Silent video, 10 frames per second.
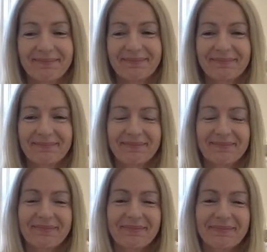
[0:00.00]

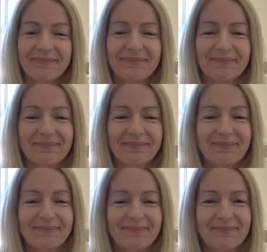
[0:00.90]

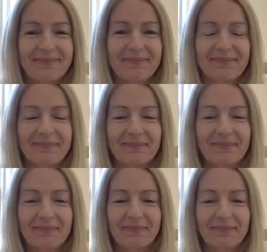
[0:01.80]

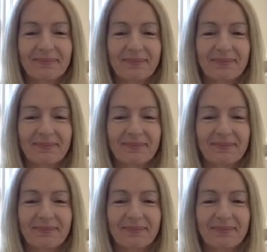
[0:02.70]
(silent)